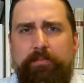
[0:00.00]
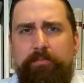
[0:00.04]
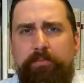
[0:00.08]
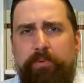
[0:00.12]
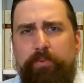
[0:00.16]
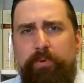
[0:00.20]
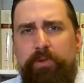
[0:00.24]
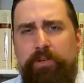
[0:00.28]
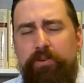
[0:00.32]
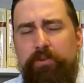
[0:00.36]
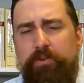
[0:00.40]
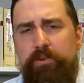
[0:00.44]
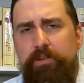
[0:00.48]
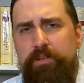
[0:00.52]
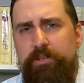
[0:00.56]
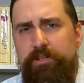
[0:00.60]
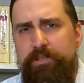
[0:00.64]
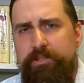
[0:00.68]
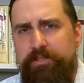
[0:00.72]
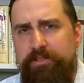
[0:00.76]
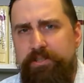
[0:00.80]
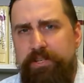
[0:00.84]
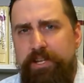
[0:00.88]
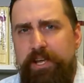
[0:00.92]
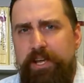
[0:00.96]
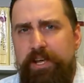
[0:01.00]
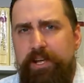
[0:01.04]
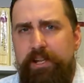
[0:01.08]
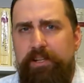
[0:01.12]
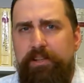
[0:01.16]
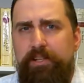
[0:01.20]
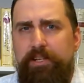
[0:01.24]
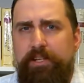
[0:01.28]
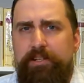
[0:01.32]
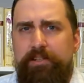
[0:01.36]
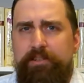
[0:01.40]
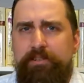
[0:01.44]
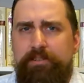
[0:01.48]
But we don't
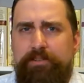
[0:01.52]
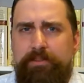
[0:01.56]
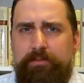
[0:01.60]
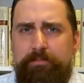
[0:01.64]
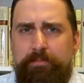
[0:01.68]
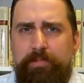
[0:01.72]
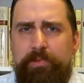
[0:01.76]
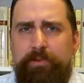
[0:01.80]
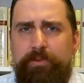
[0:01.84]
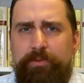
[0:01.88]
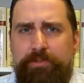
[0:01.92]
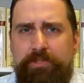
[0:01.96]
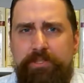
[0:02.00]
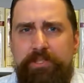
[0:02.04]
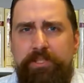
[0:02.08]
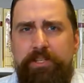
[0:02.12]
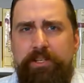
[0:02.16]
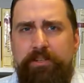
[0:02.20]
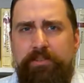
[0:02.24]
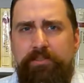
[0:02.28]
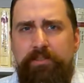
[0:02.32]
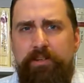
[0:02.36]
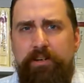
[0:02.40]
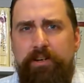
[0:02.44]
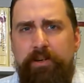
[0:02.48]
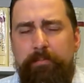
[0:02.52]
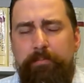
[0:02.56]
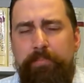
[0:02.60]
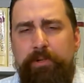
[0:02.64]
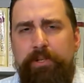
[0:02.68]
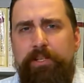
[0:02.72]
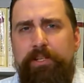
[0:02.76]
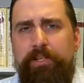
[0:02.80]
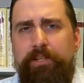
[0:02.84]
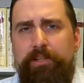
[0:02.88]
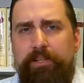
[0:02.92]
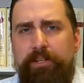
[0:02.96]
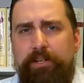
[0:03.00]
understand that some of those things are
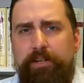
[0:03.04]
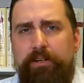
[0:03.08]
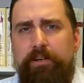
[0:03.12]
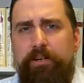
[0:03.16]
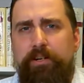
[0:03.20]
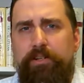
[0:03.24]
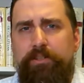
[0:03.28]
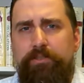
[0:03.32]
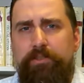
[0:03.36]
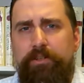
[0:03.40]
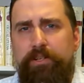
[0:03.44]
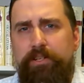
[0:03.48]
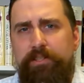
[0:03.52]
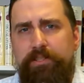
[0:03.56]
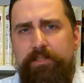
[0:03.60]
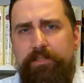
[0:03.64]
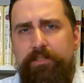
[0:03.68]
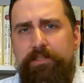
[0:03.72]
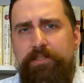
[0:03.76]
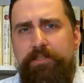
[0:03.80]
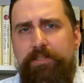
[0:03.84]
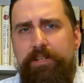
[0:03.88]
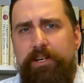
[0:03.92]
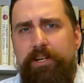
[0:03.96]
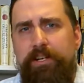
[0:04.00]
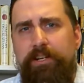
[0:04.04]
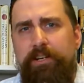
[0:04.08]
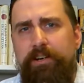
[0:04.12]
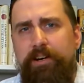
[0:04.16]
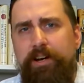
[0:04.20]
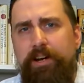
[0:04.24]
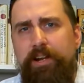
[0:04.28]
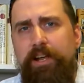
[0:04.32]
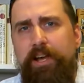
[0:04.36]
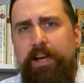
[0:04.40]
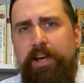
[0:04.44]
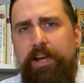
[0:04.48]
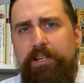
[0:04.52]
completely contrary to the design
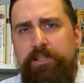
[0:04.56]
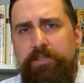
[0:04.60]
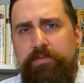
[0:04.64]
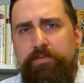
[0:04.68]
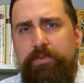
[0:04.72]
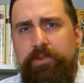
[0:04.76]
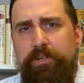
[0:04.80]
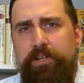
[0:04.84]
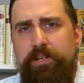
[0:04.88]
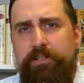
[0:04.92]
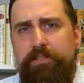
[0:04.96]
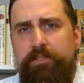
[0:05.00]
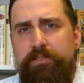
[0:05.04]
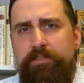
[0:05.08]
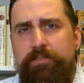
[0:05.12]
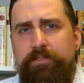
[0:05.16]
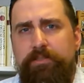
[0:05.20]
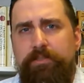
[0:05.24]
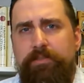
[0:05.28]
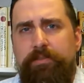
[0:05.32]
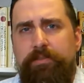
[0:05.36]
God has for us.